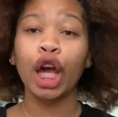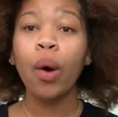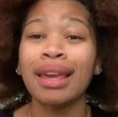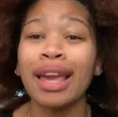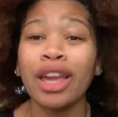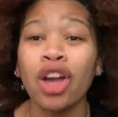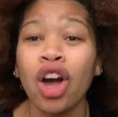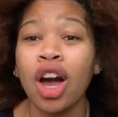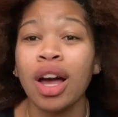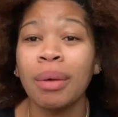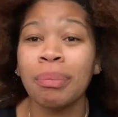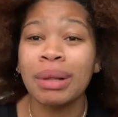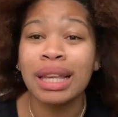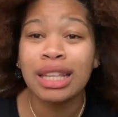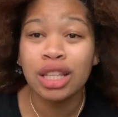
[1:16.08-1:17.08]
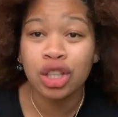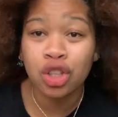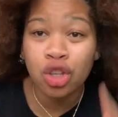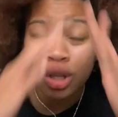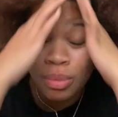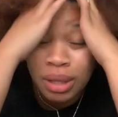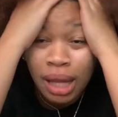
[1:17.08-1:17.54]
Yeah, y'all, please
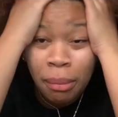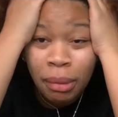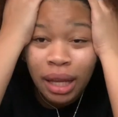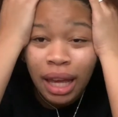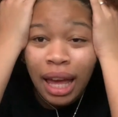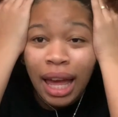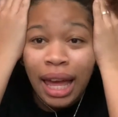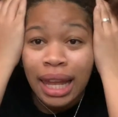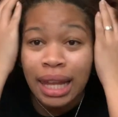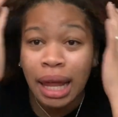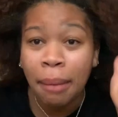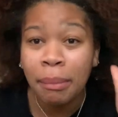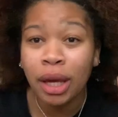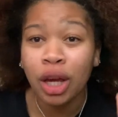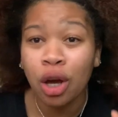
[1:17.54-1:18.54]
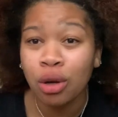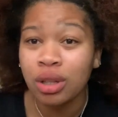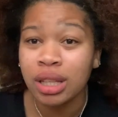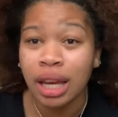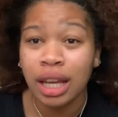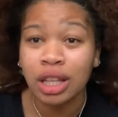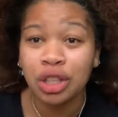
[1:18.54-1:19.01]
excuse me. Let me go
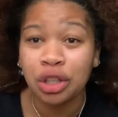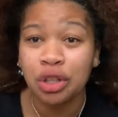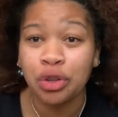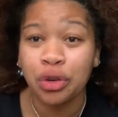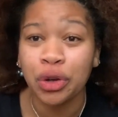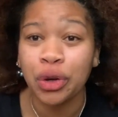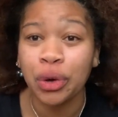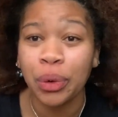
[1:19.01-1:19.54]
change this real